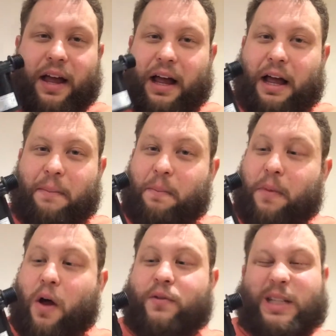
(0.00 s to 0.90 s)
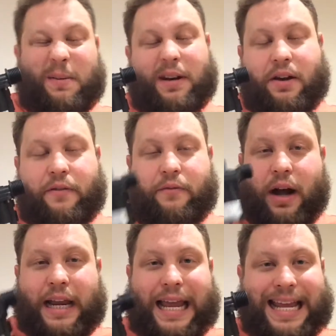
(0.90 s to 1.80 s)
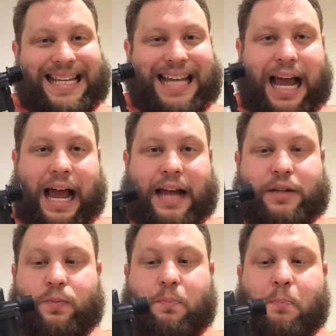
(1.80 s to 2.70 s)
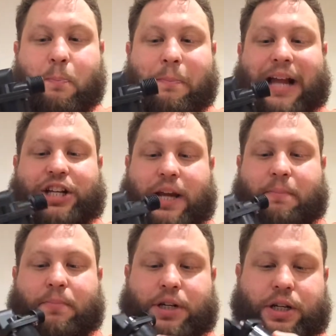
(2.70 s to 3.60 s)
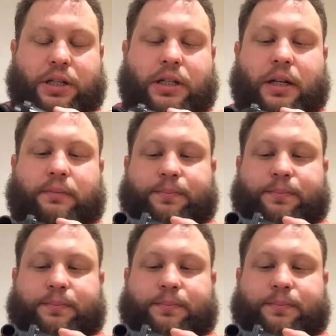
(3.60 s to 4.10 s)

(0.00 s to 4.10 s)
but obviously I'm going to go running it at mash temperatures.